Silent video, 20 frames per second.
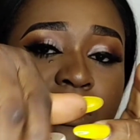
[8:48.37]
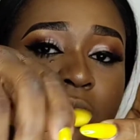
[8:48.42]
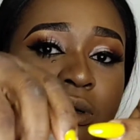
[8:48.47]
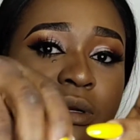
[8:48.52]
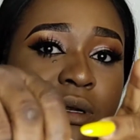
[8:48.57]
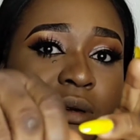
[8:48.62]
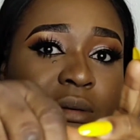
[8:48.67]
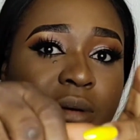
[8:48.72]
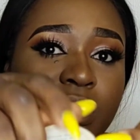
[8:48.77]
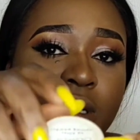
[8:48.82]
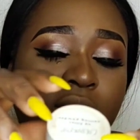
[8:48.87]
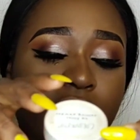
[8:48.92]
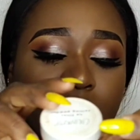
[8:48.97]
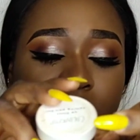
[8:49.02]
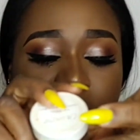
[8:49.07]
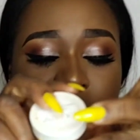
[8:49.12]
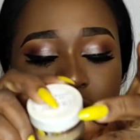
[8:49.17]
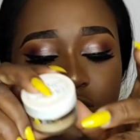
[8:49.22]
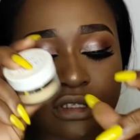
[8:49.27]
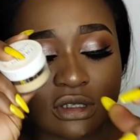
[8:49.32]
powder right here, I
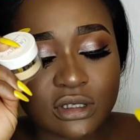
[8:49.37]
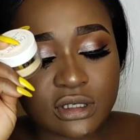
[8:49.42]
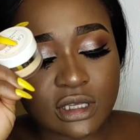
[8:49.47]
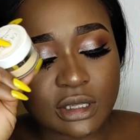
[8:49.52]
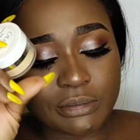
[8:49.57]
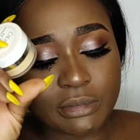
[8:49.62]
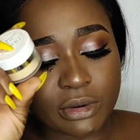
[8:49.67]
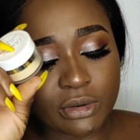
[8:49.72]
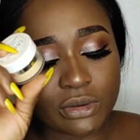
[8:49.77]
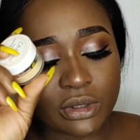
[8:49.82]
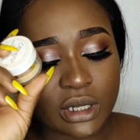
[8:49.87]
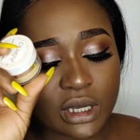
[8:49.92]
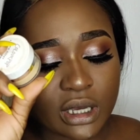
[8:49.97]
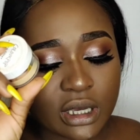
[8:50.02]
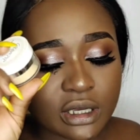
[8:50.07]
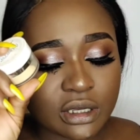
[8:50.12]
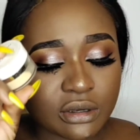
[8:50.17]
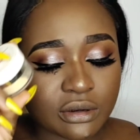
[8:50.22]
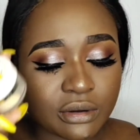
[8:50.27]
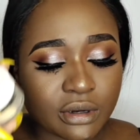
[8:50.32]
use this to set my under
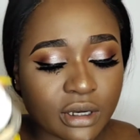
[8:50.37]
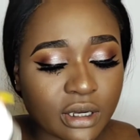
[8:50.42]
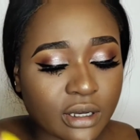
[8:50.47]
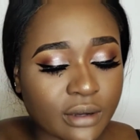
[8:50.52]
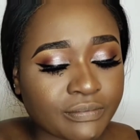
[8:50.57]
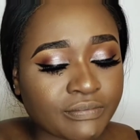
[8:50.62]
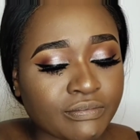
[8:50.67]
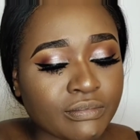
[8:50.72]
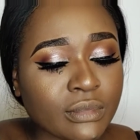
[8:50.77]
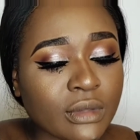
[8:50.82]
eye area.